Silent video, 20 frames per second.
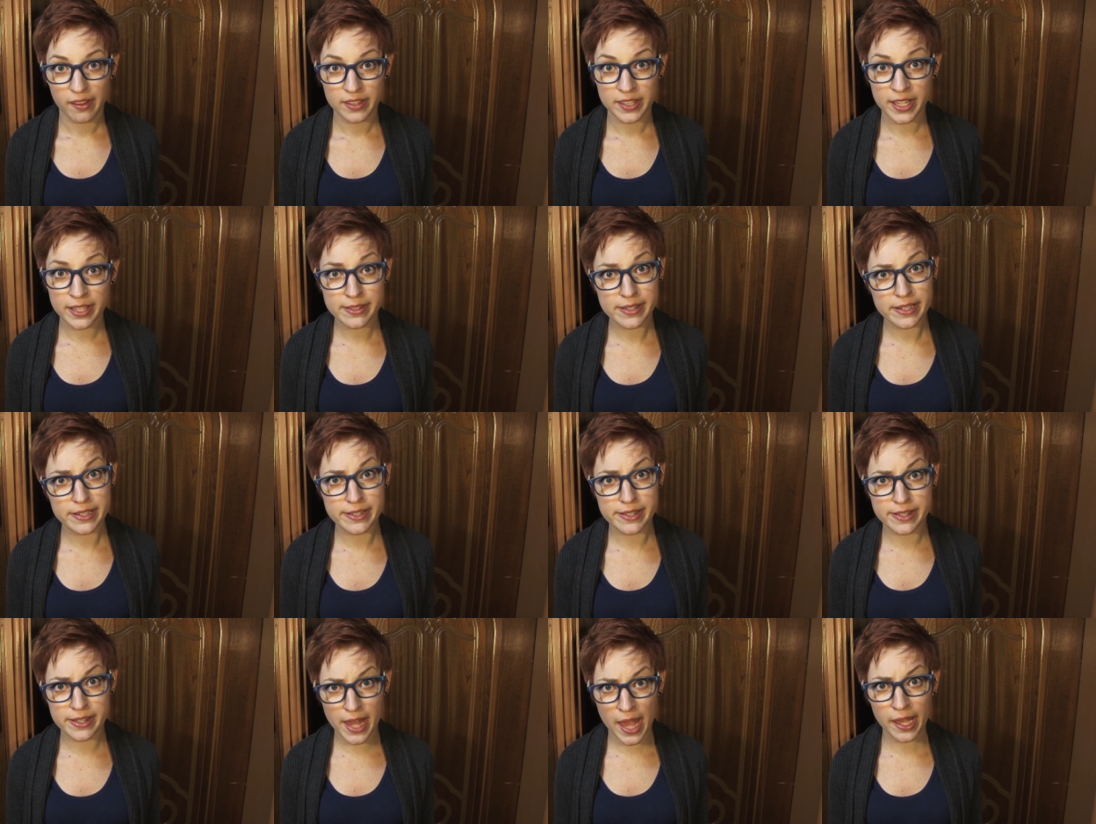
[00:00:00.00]
that's
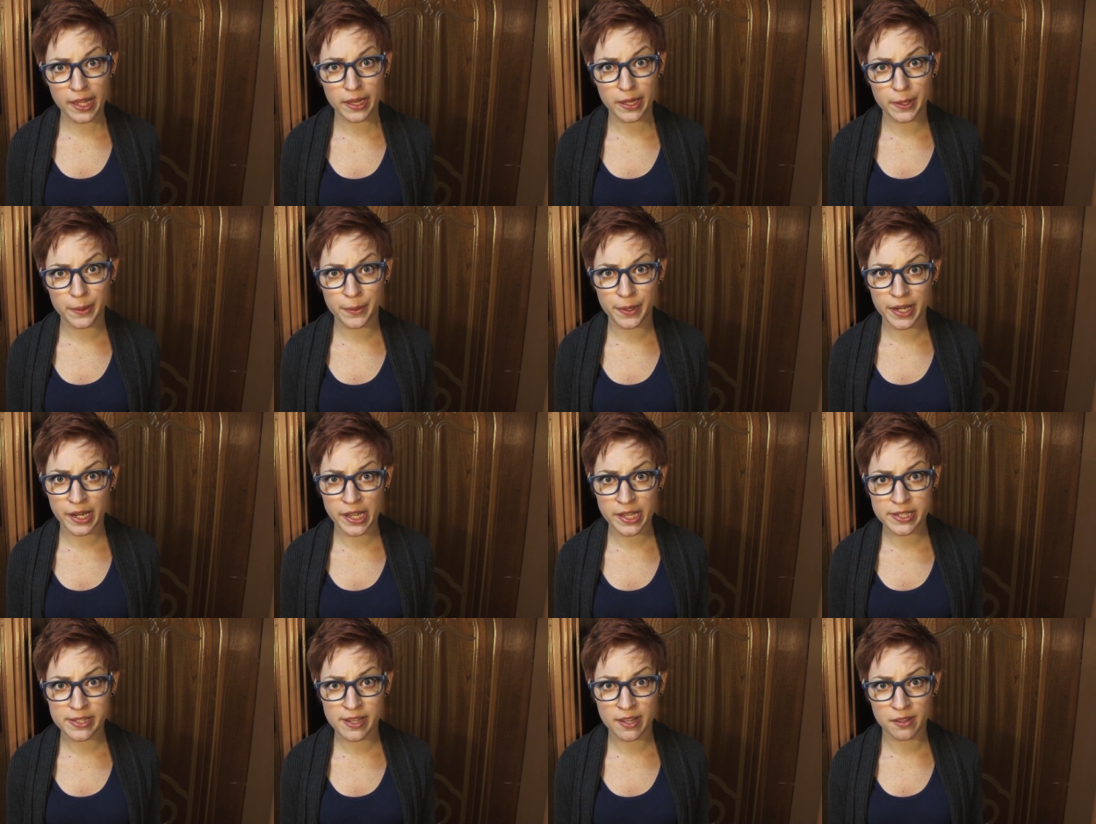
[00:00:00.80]
exactly what
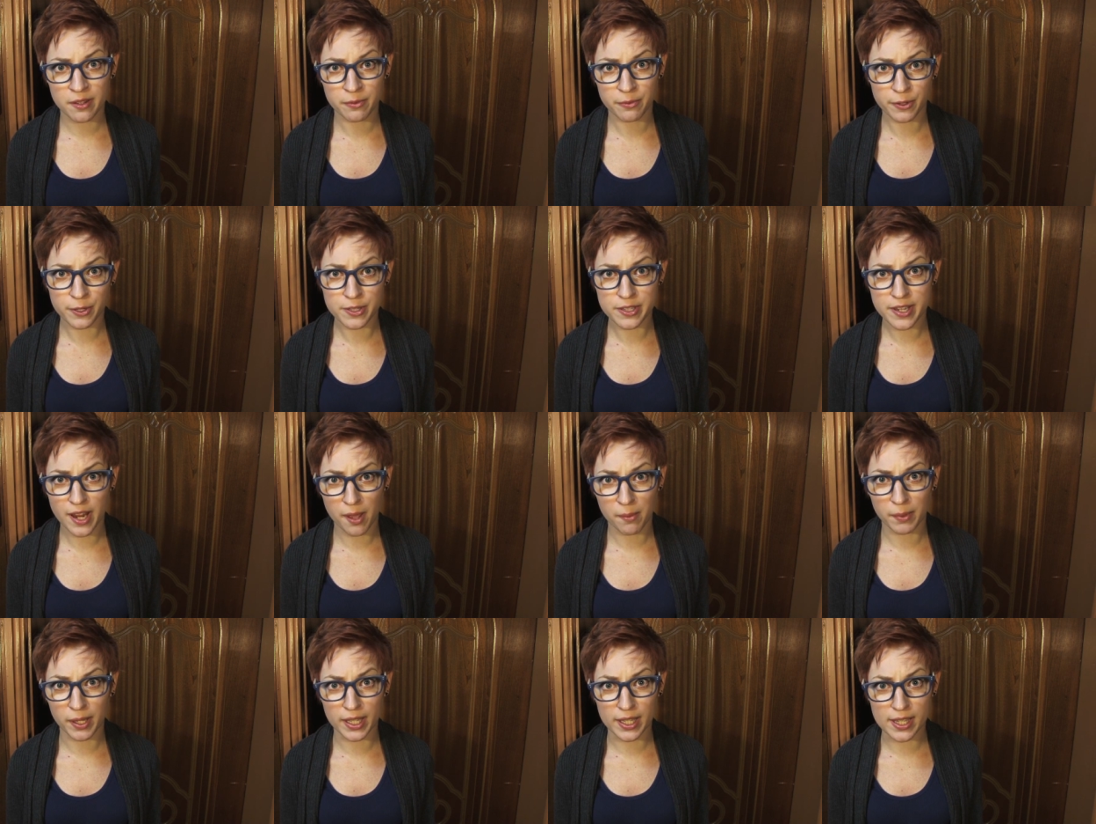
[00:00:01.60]
I said the first
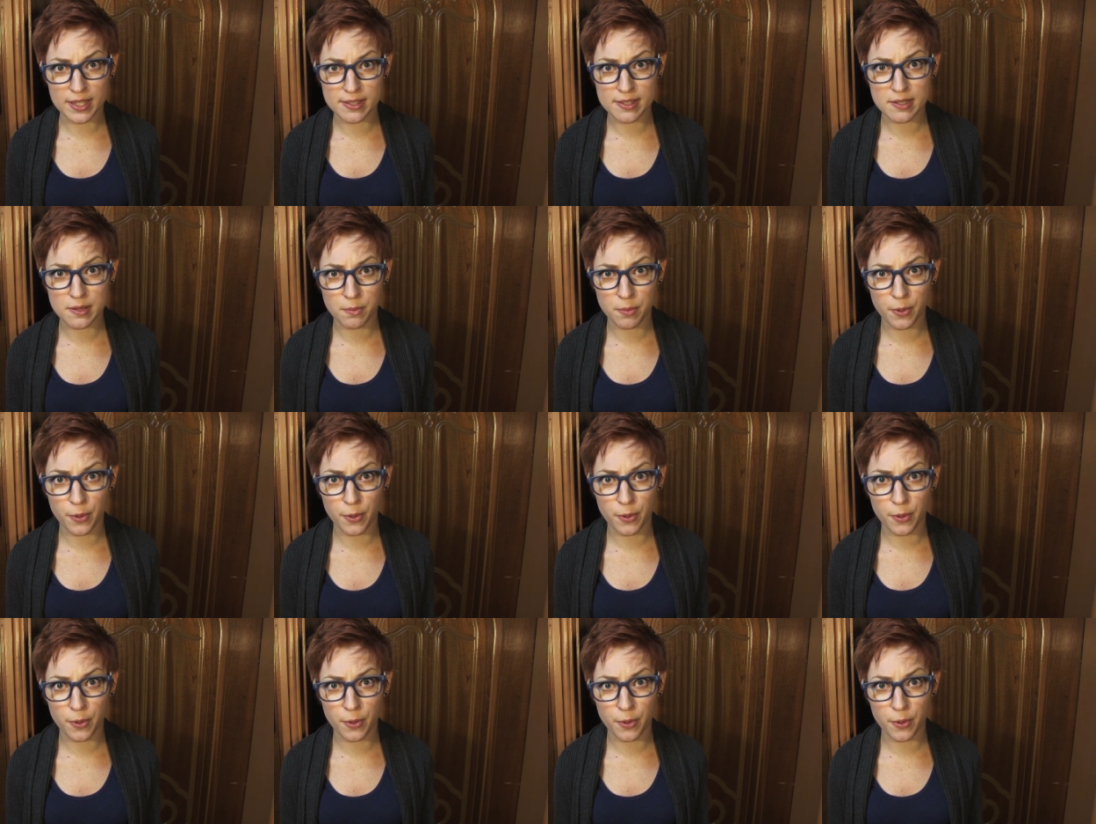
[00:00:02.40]
time I kissed a